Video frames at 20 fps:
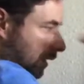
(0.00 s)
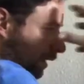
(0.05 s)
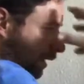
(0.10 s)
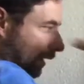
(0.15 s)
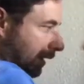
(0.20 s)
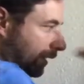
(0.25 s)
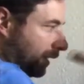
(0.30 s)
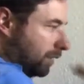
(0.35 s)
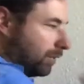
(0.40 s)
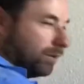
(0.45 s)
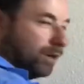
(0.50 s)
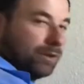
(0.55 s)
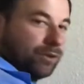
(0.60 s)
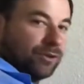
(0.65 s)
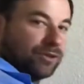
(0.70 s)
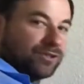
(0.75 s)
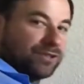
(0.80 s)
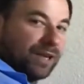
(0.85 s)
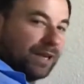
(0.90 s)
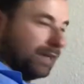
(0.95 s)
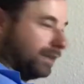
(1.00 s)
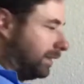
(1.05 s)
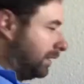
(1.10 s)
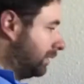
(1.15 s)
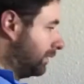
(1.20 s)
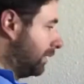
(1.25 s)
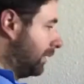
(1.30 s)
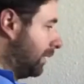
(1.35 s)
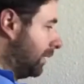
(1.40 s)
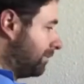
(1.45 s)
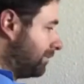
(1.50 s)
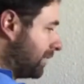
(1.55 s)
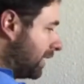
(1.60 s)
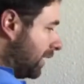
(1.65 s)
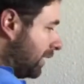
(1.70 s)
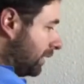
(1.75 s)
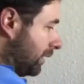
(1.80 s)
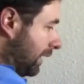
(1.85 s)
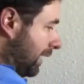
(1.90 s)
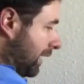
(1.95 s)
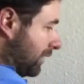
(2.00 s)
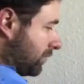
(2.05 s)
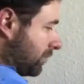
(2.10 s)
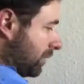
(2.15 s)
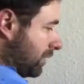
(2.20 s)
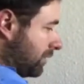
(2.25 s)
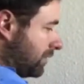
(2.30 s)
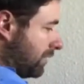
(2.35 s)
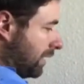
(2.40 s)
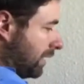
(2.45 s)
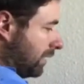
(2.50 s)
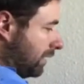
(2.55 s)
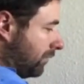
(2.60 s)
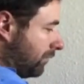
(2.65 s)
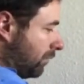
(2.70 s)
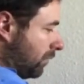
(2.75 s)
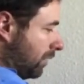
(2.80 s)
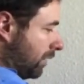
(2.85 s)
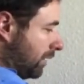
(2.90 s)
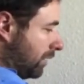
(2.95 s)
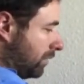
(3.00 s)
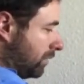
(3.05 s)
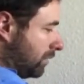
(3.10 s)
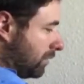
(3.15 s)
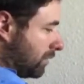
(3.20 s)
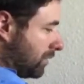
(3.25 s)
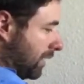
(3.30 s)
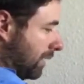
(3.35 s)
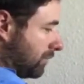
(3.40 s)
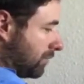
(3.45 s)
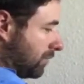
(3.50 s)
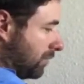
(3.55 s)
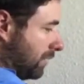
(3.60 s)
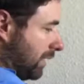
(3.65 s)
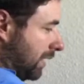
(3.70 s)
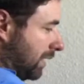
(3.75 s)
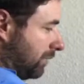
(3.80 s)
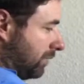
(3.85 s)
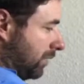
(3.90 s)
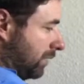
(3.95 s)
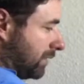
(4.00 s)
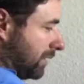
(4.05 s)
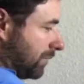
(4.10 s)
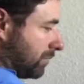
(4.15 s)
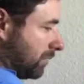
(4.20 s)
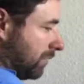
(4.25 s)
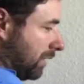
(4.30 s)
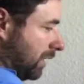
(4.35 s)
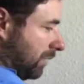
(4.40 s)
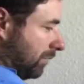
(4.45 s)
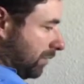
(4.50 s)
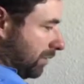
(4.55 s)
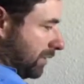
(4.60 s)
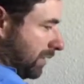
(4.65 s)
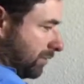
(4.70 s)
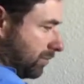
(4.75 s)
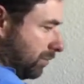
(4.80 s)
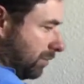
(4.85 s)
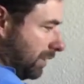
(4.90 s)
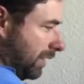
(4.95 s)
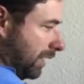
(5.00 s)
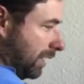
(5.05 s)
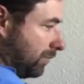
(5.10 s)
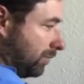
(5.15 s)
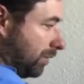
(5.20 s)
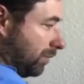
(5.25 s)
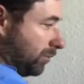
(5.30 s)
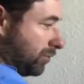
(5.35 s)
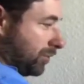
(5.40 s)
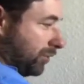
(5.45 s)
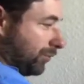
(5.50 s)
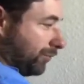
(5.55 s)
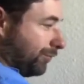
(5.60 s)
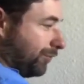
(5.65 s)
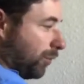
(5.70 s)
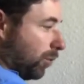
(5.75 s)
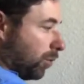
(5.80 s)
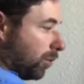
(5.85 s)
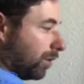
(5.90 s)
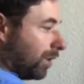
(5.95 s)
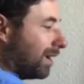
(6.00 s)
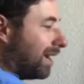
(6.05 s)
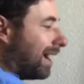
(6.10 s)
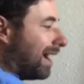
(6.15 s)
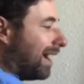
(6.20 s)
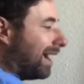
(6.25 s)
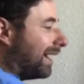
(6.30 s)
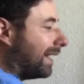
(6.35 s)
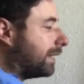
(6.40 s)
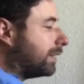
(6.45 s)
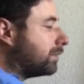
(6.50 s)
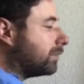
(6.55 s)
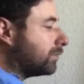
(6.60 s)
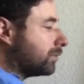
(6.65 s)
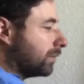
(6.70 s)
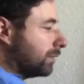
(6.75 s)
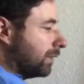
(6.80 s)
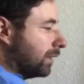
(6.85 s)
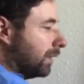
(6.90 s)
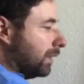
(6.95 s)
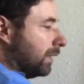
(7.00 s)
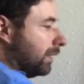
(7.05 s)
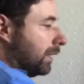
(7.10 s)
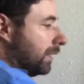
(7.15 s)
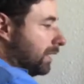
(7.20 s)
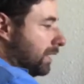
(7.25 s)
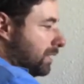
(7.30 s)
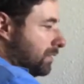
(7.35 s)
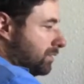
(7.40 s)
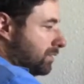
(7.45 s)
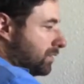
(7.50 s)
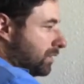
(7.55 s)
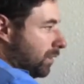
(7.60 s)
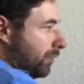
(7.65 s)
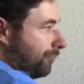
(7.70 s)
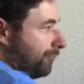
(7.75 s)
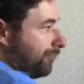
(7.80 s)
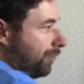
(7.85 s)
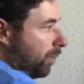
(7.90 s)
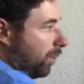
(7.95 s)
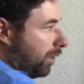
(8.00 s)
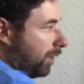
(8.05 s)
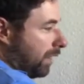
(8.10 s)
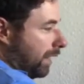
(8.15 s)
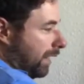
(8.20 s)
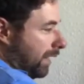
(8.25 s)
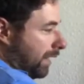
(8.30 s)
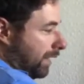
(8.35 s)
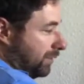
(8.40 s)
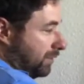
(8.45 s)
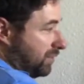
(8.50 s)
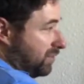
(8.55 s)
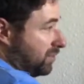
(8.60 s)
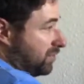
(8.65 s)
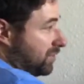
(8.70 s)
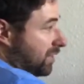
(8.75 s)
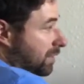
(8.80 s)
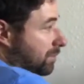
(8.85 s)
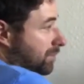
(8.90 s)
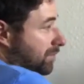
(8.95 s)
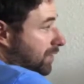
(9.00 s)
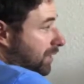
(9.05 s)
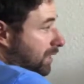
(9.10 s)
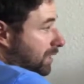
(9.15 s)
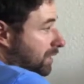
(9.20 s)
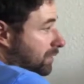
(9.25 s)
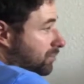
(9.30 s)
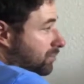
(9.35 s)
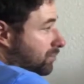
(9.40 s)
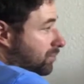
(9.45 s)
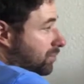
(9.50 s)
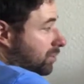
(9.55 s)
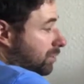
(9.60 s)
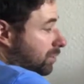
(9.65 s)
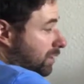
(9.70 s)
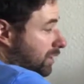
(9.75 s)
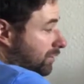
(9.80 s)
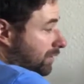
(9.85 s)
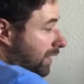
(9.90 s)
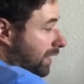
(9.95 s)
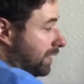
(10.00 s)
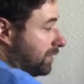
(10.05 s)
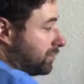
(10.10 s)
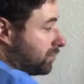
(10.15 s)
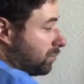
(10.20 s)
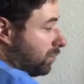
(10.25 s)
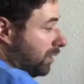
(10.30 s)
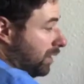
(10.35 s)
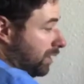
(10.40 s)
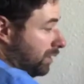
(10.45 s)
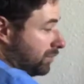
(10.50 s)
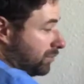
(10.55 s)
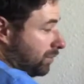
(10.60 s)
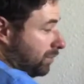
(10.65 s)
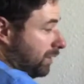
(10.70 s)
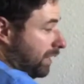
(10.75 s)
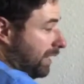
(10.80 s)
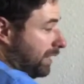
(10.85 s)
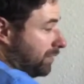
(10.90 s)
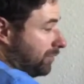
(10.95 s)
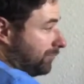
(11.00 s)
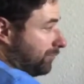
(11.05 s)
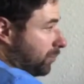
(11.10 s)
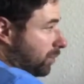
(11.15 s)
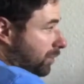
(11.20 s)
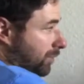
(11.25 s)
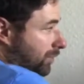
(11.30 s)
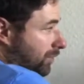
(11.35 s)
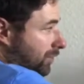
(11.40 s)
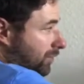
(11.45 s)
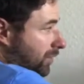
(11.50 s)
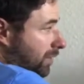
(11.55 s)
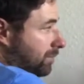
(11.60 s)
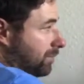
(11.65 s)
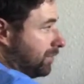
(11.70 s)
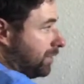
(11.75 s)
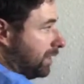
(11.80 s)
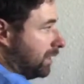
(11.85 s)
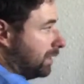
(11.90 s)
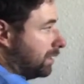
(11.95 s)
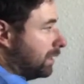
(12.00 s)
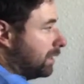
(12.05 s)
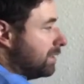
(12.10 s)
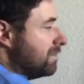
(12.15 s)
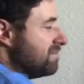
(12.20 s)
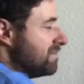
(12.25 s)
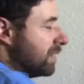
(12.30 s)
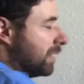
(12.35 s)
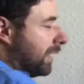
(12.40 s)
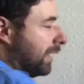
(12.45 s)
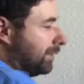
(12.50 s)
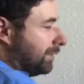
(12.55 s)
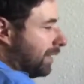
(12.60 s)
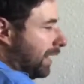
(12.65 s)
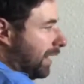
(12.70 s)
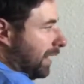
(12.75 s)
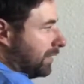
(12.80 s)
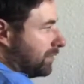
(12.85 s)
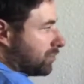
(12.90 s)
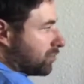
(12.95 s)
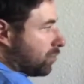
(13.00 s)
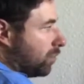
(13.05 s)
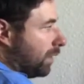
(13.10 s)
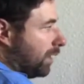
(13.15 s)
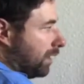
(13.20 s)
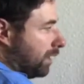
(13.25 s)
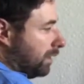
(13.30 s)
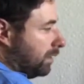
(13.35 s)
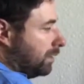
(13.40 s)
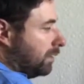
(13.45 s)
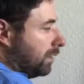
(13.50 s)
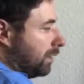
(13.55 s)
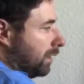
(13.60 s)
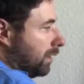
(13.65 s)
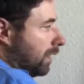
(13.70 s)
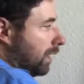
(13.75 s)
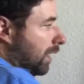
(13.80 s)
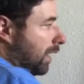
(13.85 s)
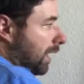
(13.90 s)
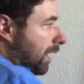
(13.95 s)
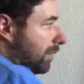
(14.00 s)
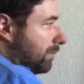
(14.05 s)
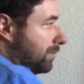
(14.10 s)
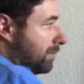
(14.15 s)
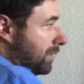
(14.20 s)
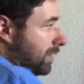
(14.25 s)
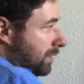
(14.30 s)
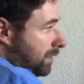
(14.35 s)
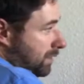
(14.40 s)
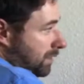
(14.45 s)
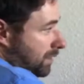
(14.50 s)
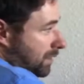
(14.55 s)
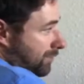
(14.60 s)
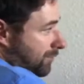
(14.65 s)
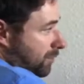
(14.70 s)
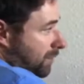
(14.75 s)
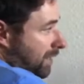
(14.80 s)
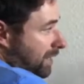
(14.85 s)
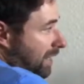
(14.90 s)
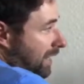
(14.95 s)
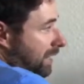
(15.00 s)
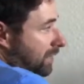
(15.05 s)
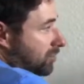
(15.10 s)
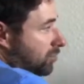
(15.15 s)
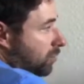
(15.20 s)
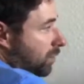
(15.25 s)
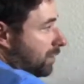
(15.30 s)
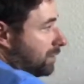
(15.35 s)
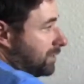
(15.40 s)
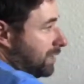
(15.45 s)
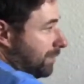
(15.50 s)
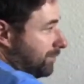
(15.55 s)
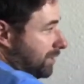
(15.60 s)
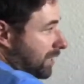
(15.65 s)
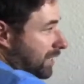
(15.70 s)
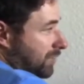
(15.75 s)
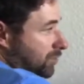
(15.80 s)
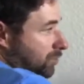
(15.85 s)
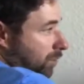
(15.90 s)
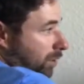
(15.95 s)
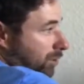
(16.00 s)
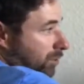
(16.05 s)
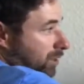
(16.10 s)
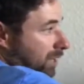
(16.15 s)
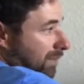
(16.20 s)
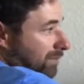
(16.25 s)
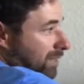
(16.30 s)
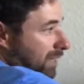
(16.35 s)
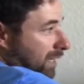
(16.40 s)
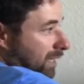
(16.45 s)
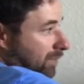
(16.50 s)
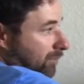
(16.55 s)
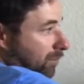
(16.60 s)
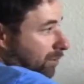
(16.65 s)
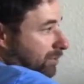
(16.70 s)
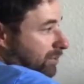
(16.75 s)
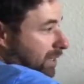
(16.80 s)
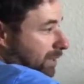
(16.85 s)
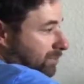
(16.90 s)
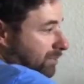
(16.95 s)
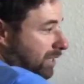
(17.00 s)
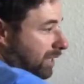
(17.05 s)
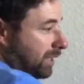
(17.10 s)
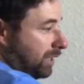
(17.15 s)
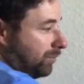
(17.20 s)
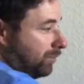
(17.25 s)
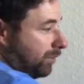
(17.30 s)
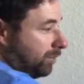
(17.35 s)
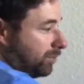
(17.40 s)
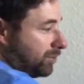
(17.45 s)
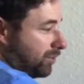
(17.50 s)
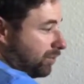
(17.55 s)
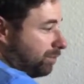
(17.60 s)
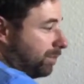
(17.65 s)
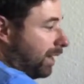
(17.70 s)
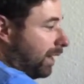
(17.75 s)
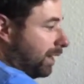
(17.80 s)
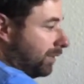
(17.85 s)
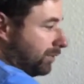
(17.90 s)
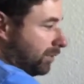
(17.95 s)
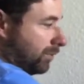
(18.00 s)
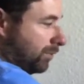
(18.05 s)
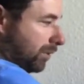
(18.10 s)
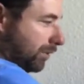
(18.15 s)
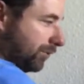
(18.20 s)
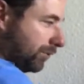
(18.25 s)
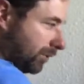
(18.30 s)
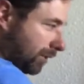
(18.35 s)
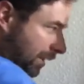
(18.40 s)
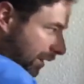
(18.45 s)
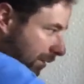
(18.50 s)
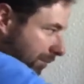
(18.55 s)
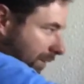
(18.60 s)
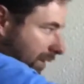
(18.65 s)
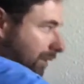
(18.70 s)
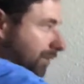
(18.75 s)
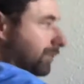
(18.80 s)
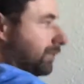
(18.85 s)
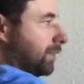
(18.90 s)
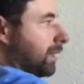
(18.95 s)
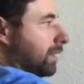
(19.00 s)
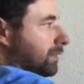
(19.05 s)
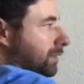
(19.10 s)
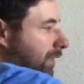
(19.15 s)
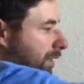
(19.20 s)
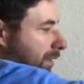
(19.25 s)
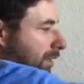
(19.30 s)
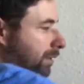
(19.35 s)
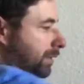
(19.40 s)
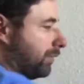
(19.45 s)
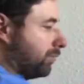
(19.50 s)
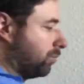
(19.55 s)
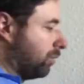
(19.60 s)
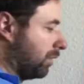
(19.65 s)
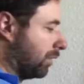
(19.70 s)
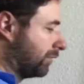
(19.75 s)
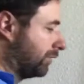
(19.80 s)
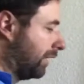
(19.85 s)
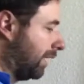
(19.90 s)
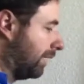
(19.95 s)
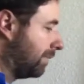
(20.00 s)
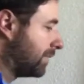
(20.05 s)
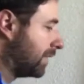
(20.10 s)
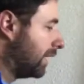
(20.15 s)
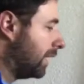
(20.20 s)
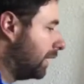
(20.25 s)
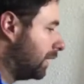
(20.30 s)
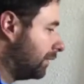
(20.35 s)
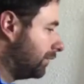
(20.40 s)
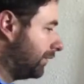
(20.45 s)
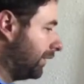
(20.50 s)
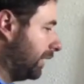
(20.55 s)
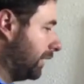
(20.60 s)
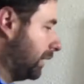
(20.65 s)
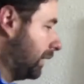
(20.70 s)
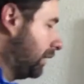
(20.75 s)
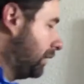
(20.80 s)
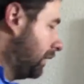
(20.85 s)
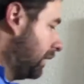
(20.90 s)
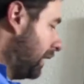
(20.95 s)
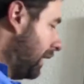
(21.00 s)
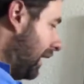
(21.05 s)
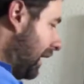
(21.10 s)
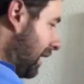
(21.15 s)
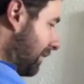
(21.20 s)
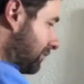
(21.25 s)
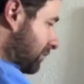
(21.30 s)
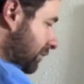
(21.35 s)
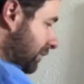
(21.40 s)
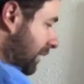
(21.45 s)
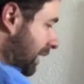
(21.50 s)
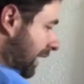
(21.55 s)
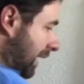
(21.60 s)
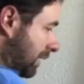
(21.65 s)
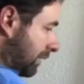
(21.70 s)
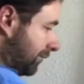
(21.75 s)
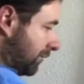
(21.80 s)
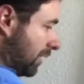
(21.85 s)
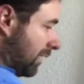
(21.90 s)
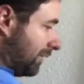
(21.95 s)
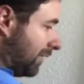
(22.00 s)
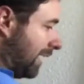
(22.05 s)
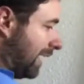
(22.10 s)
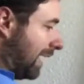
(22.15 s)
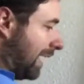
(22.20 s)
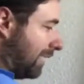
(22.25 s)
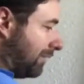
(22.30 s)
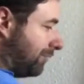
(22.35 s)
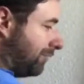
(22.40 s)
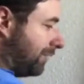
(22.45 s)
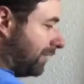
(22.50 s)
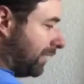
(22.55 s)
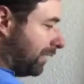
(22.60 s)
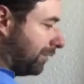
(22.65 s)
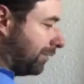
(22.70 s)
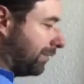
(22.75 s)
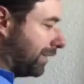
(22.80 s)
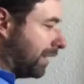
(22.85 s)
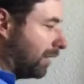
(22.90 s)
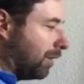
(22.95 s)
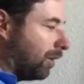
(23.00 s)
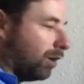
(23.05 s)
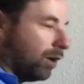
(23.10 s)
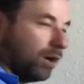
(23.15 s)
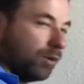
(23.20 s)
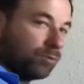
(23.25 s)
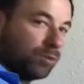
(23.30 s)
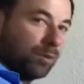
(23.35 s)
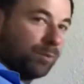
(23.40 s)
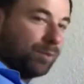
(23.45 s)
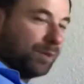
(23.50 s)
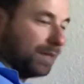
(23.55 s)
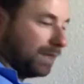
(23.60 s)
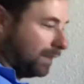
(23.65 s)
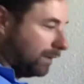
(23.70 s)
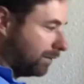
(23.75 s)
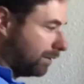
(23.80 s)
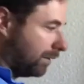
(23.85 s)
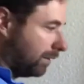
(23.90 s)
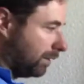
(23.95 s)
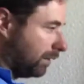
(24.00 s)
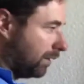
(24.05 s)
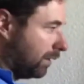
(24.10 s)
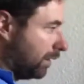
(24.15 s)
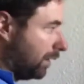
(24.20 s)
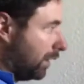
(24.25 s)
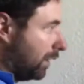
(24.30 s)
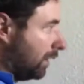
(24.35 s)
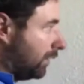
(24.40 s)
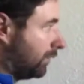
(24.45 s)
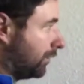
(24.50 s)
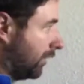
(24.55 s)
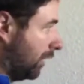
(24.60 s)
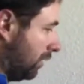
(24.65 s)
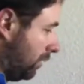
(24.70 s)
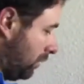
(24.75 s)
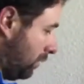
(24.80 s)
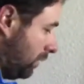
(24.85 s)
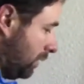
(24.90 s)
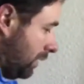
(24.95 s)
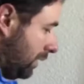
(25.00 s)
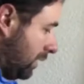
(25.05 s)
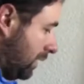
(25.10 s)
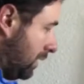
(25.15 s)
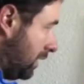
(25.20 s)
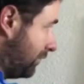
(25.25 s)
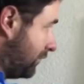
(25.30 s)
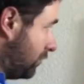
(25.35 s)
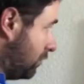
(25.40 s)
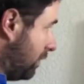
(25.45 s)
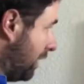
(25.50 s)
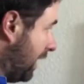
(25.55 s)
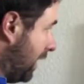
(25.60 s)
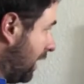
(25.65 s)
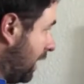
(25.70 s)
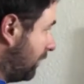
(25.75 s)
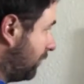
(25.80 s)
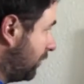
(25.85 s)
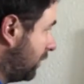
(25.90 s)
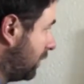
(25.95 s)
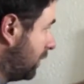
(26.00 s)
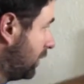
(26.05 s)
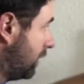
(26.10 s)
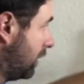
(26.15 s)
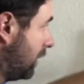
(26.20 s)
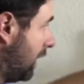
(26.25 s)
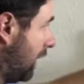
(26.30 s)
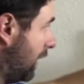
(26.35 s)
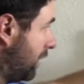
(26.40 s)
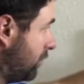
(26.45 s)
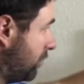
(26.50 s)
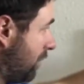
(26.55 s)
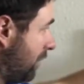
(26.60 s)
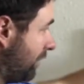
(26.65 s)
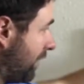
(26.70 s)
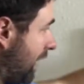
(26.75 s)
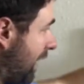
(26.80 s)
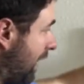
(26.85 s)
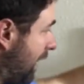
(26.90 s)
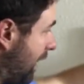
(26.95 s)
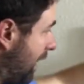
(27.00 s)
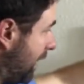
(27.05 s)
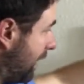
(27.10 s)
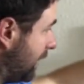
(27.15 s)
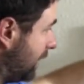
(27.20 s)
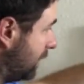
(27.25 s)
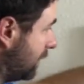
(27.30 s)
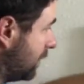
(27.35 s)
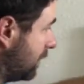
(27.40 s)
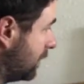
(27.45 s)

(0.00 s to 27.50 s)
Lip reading: kind of get your understanding there. The last one is negative 1 times root negative 1 times root negative 1 times root negative 1, which is 4 i's. And so 4 i's is the same thing as I squared. So I to the 4th is the same thing as I squared. If you had I squared times I squared, you'd have negative 1 times negative 1, which is positive 1. So it kind of makes sense how all this works out. Then, after that, if you have I fifth, they all repeat. So if you have I